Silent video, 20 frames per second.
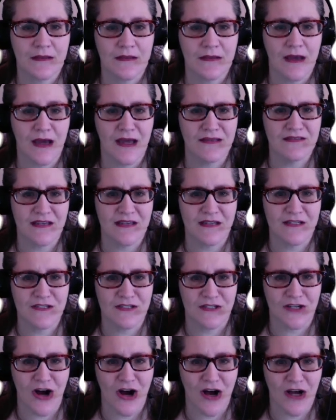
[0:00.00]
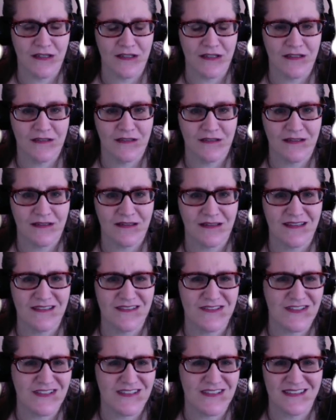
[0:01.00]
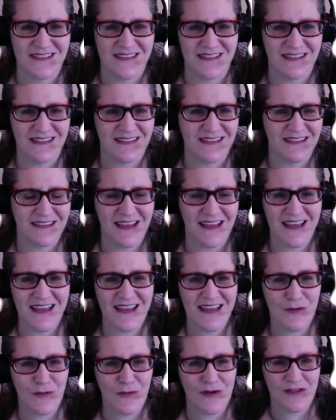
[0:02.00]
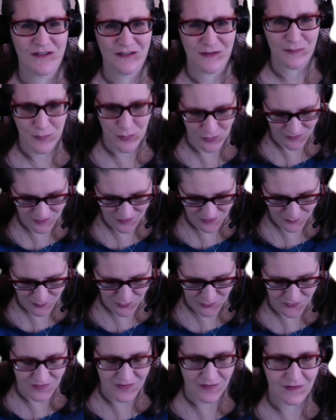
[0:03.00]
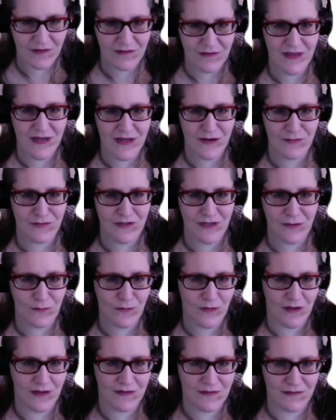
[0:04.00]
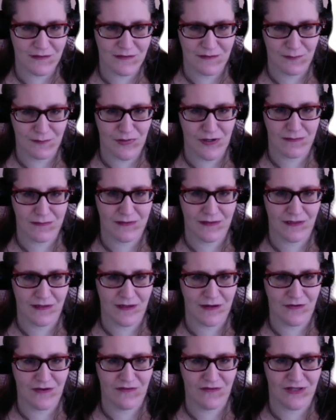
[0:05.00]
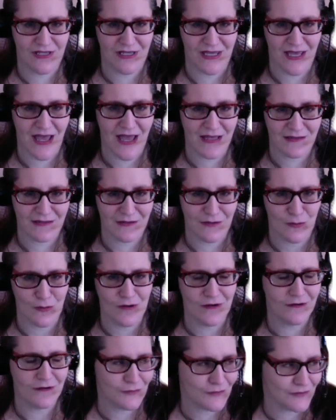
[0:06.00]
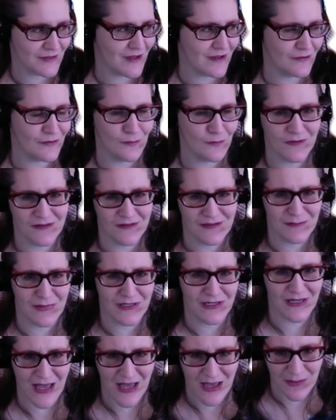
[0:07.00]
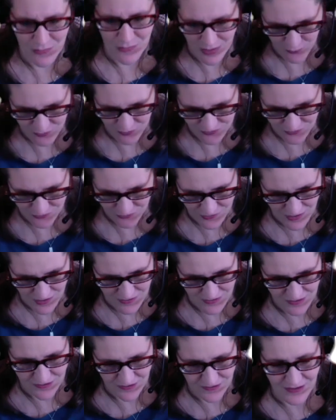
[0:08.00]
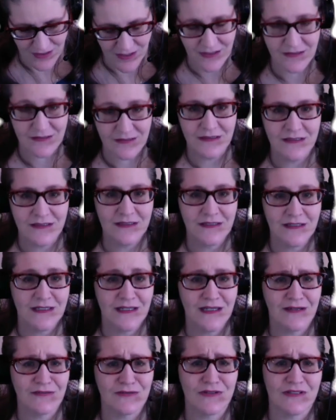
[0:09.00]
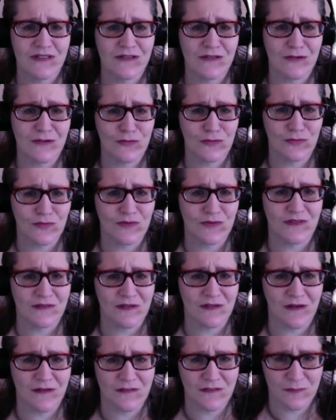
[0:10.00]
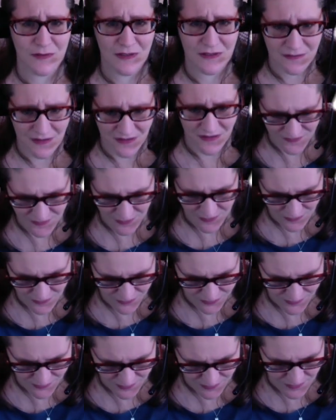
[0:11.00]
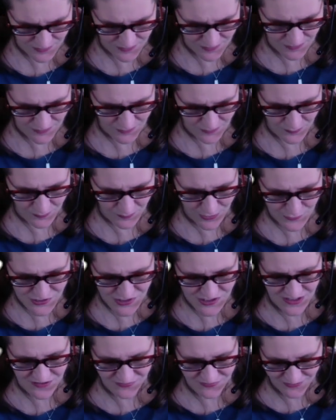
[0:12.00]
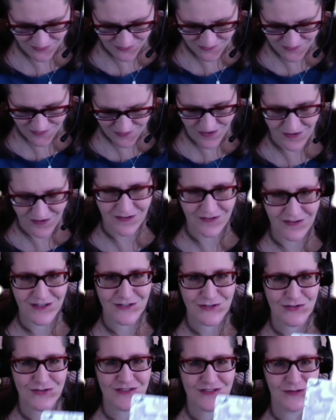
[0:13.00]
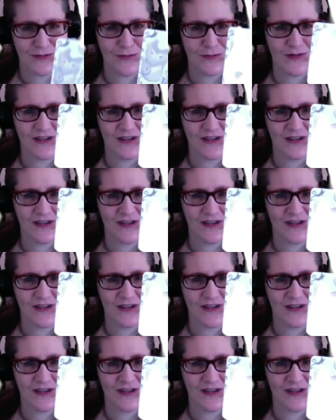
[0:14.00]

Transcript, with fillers: I sent it to Cotty because just as a, hey, I want to support this person. And then I was like, well, I should probably I don't have any cat oracle decks. I'm a cat mom. What's going on here? And to tell you, I was really touched because I felt Athena when I was shuffling this. Oh, no, interesting what we